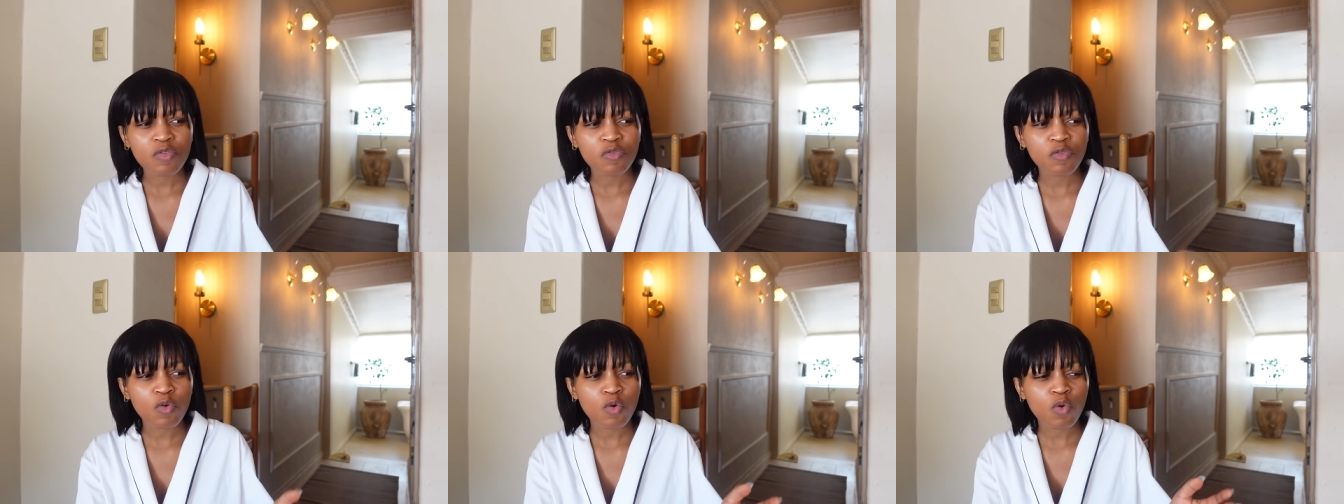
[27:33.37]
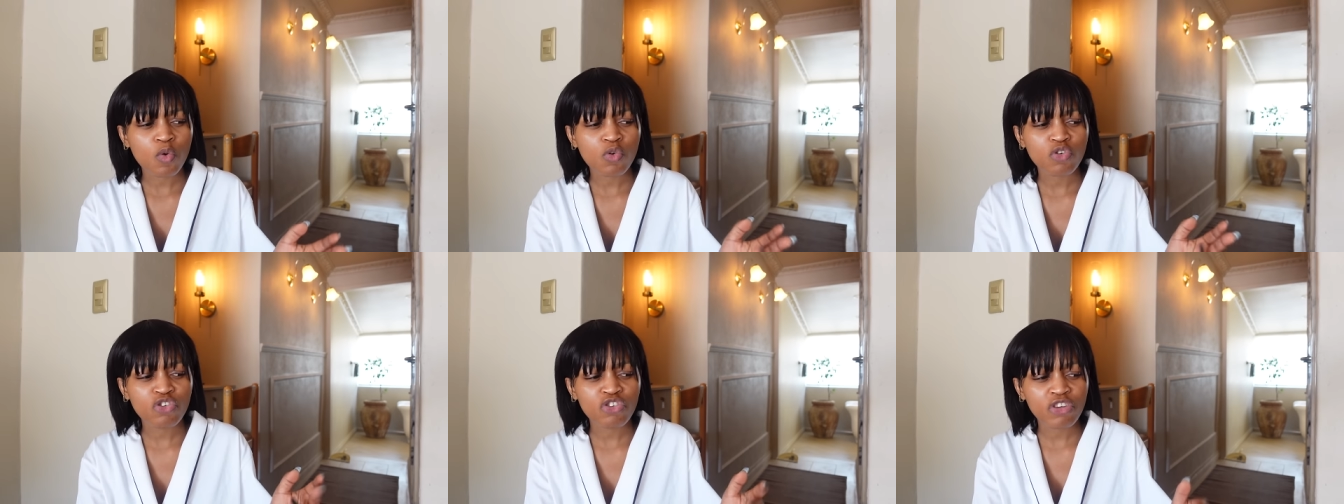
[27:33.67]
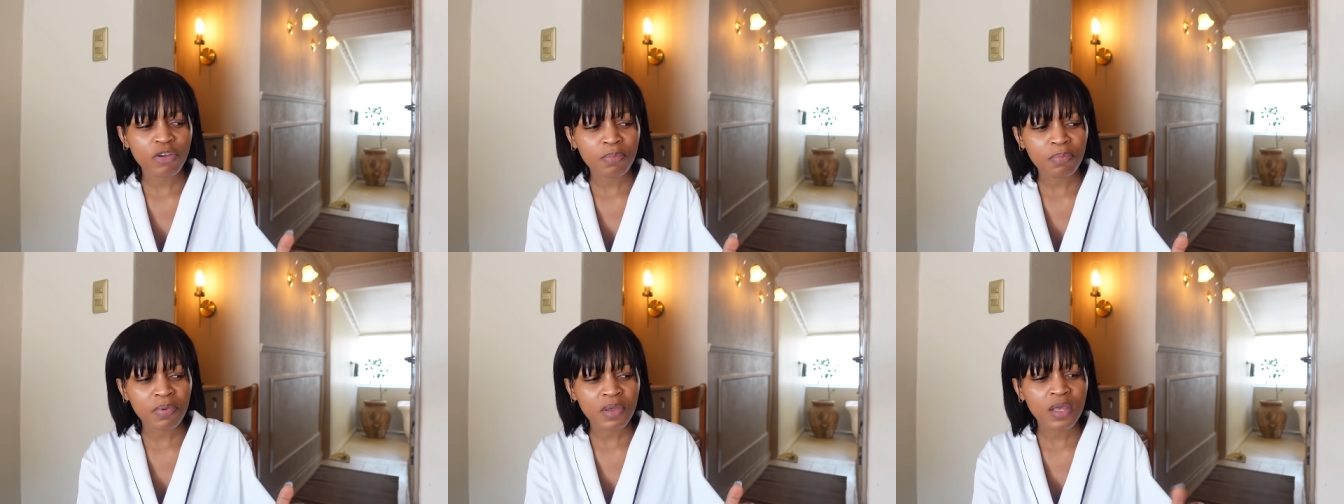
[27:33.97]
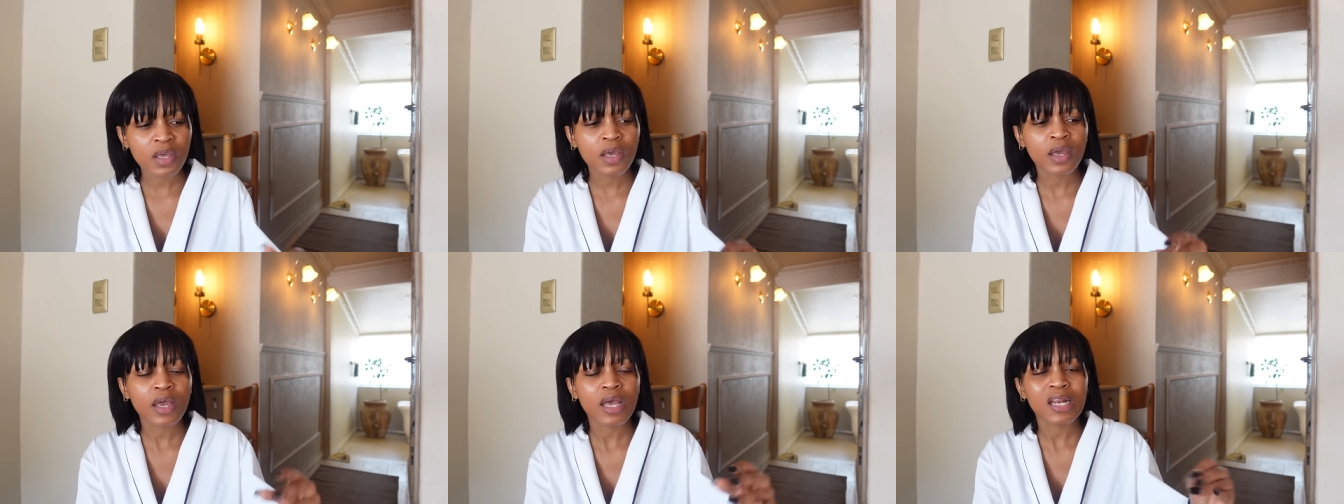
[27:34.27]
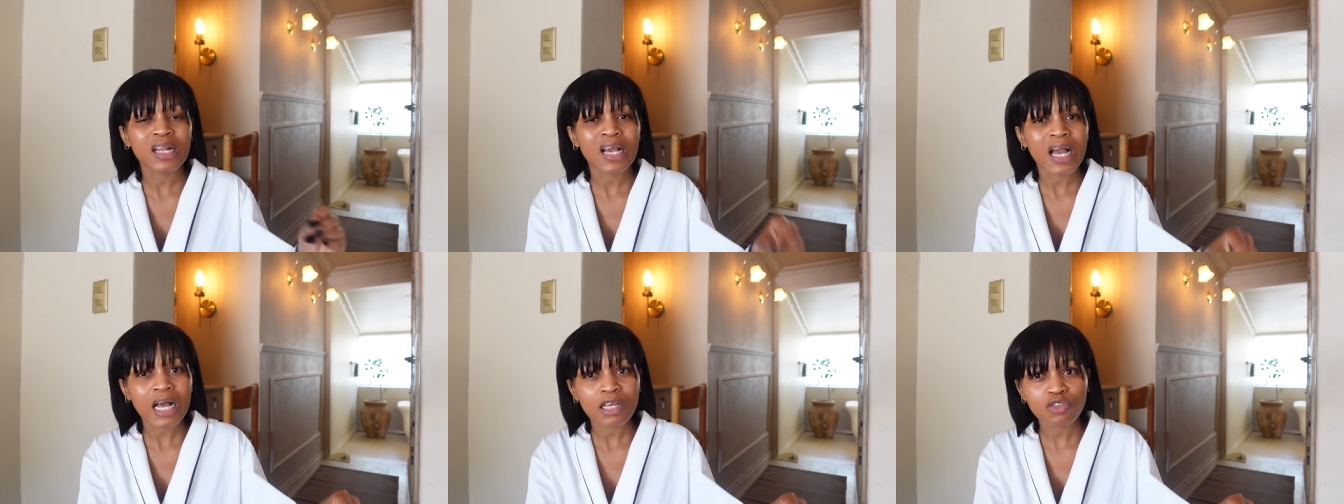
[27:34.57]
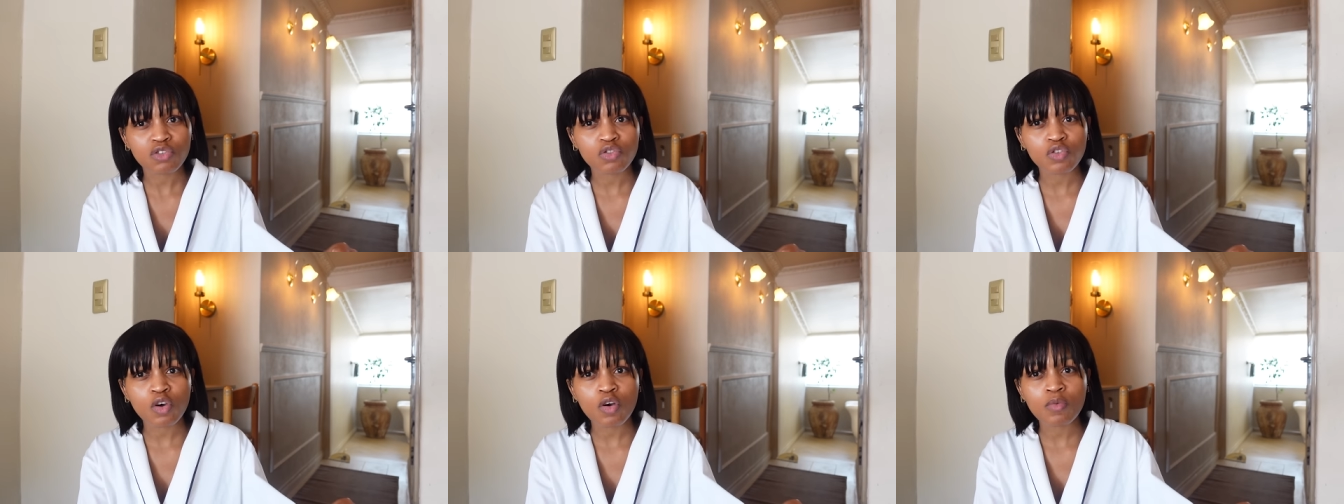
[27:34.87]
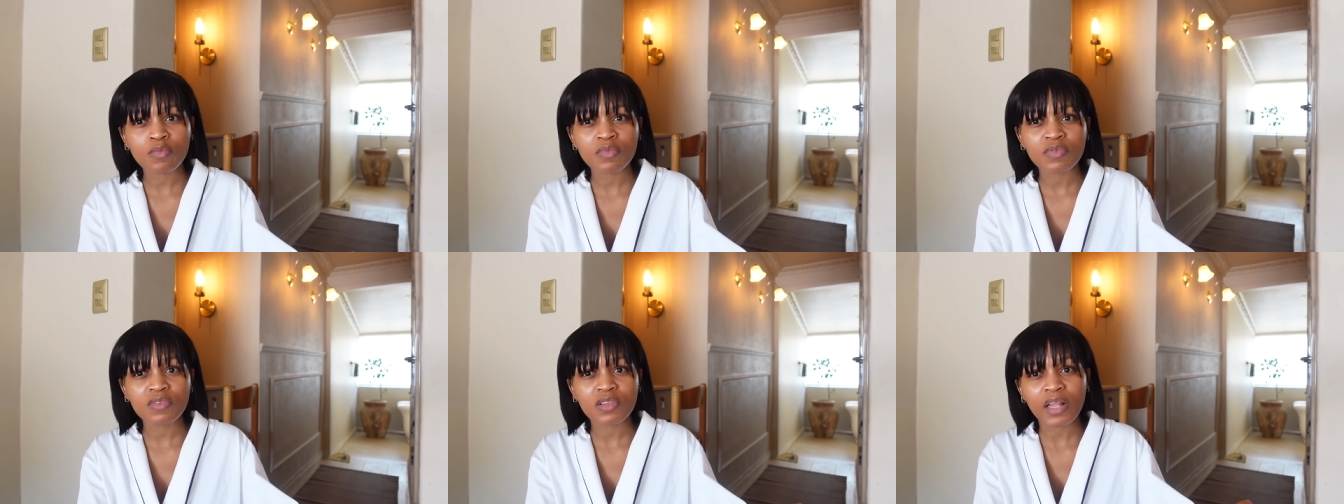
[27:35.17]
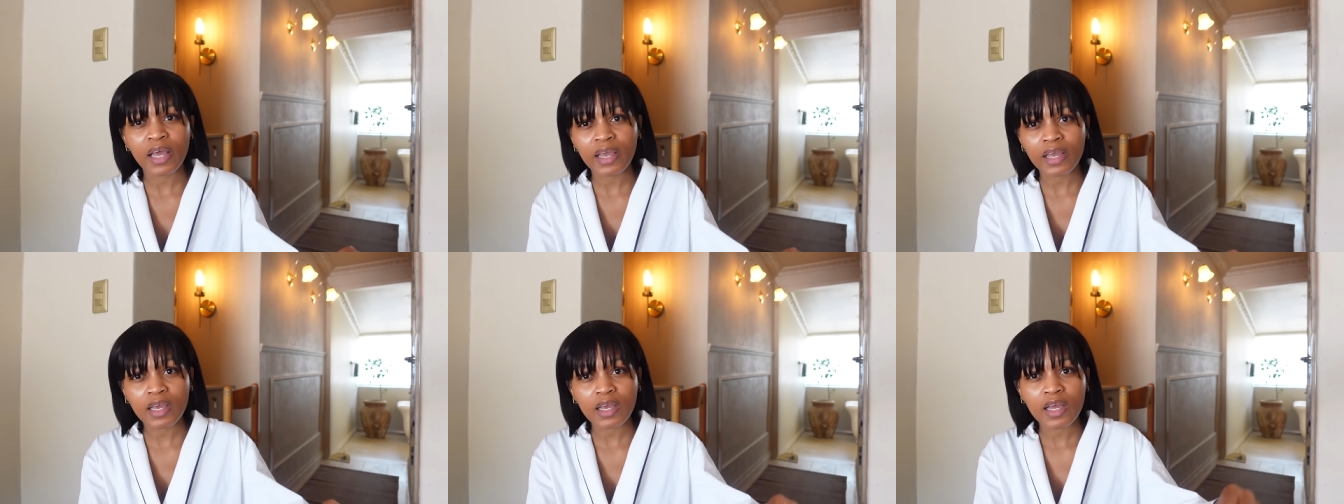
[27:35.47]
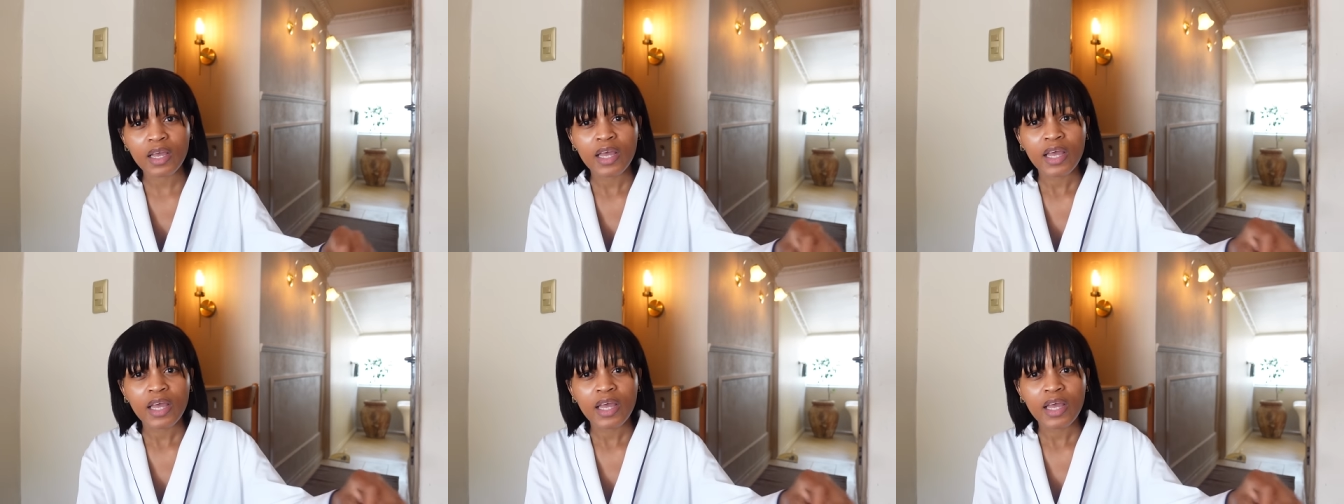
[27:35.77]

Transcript: for shipping and customs like